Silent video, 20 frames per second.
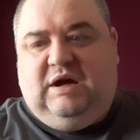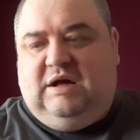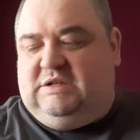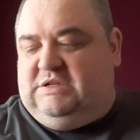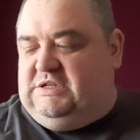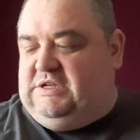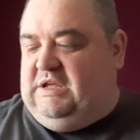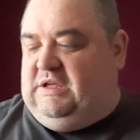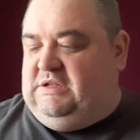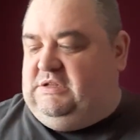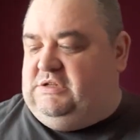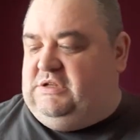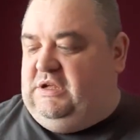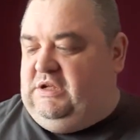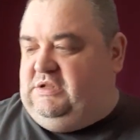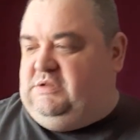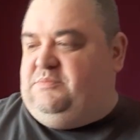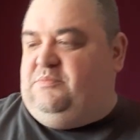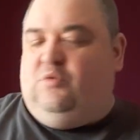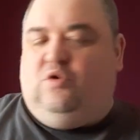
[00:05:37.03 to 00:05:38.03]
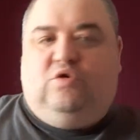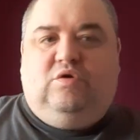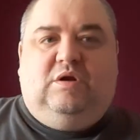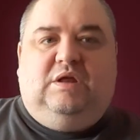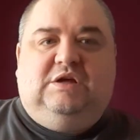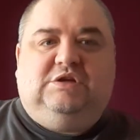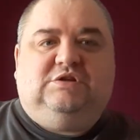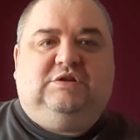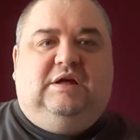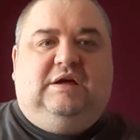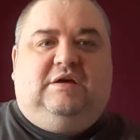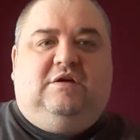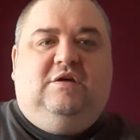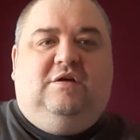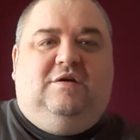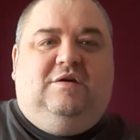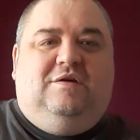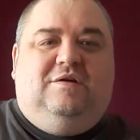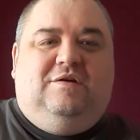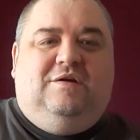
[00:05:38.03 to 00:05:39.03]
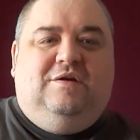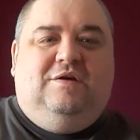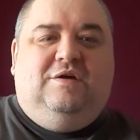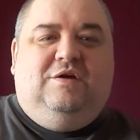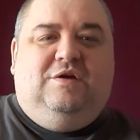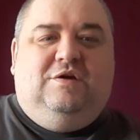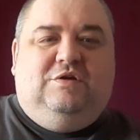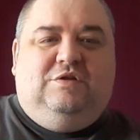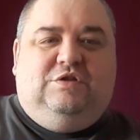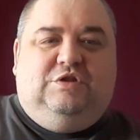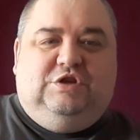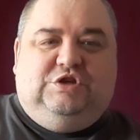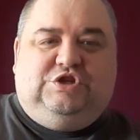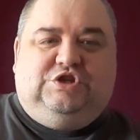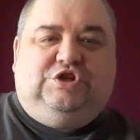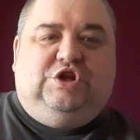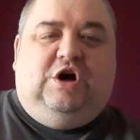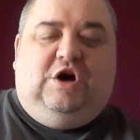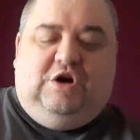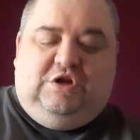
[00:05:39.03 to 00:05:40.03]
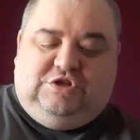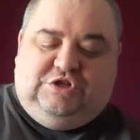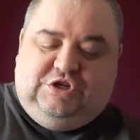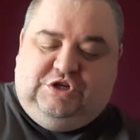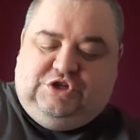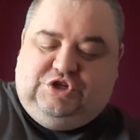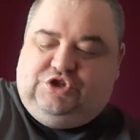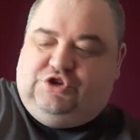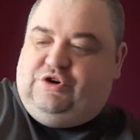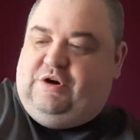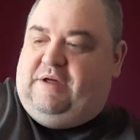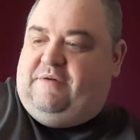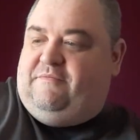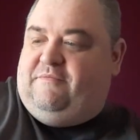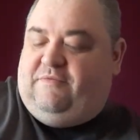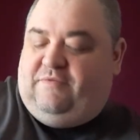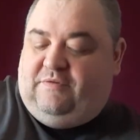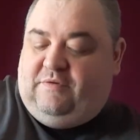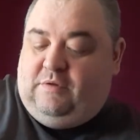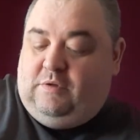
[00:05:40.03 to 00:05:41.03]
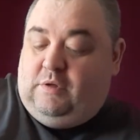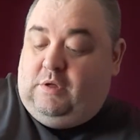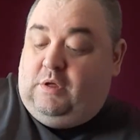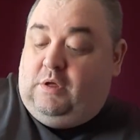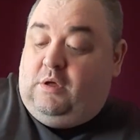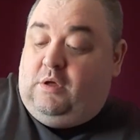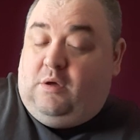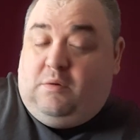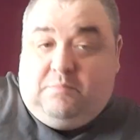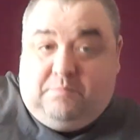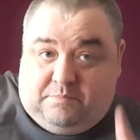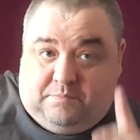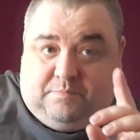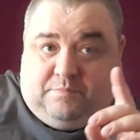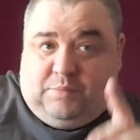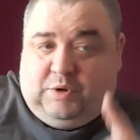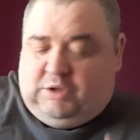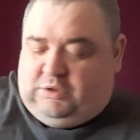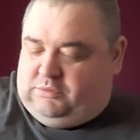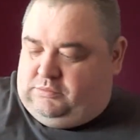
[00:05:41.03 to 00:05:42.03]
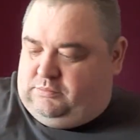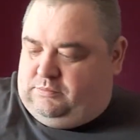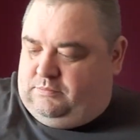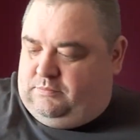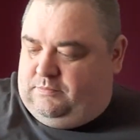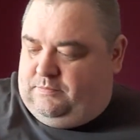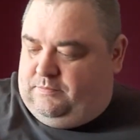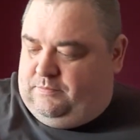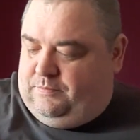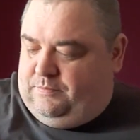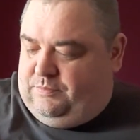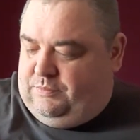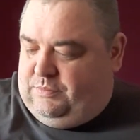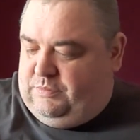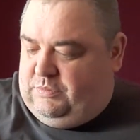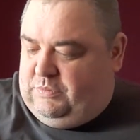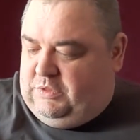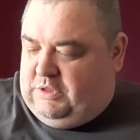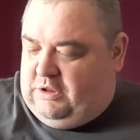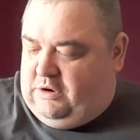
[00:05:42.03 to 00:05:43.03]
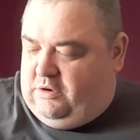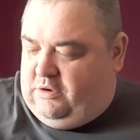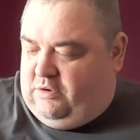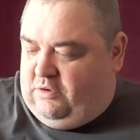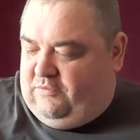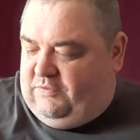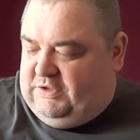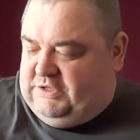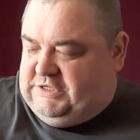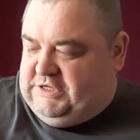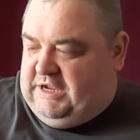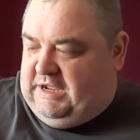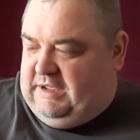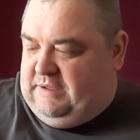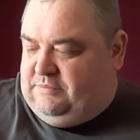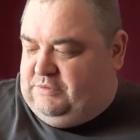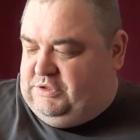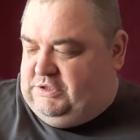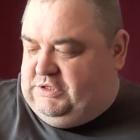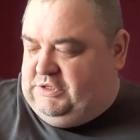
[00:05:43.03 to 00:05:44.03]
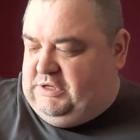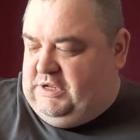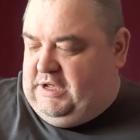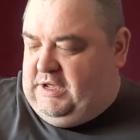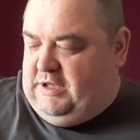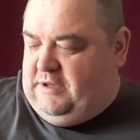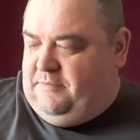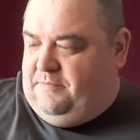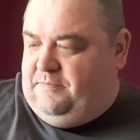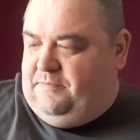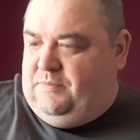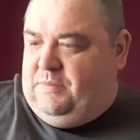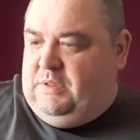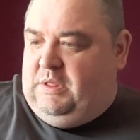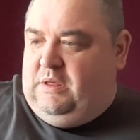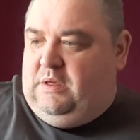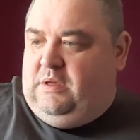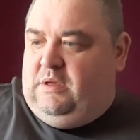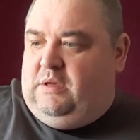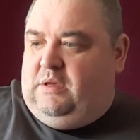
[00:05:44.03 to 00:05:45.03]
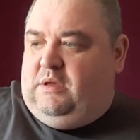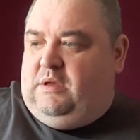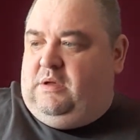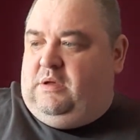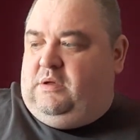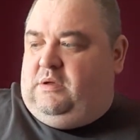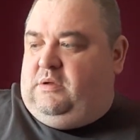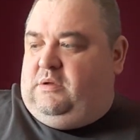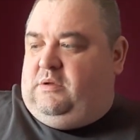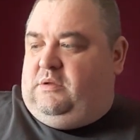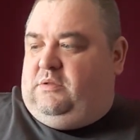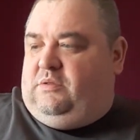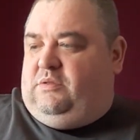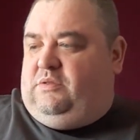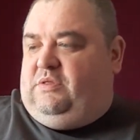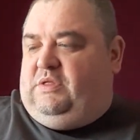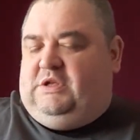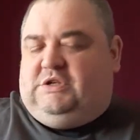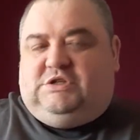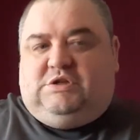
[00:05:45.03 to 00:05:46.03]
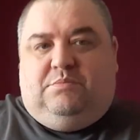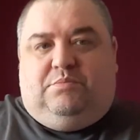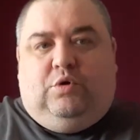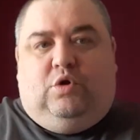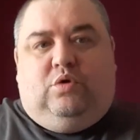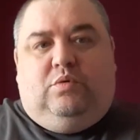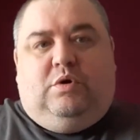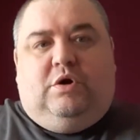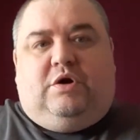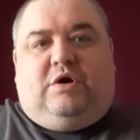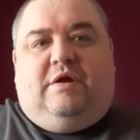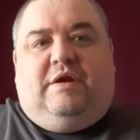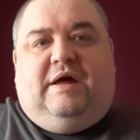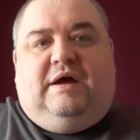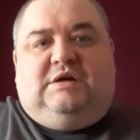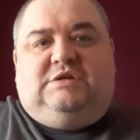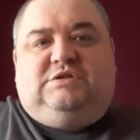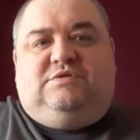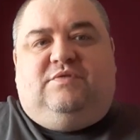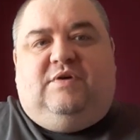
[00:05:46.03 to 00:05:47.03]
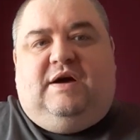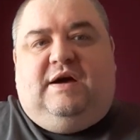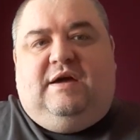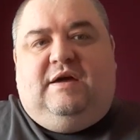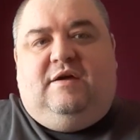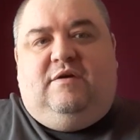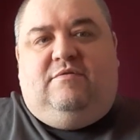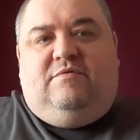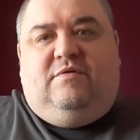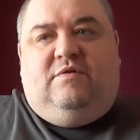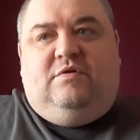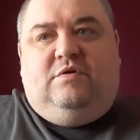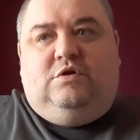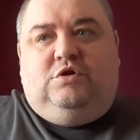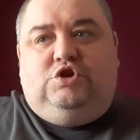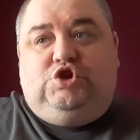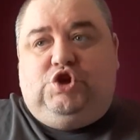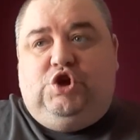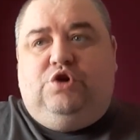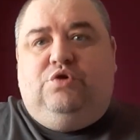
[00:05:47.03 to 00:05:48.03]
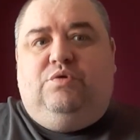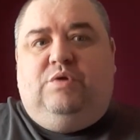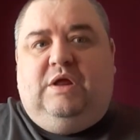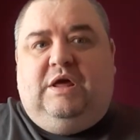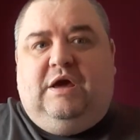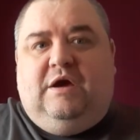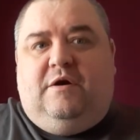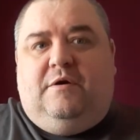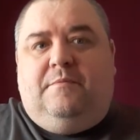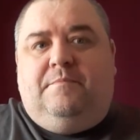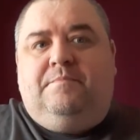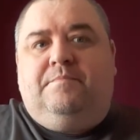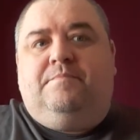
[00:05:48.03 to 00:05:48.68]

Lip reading: say, is more or less like the starter strength. But there are other types. There's the Bullworker X5 Junior,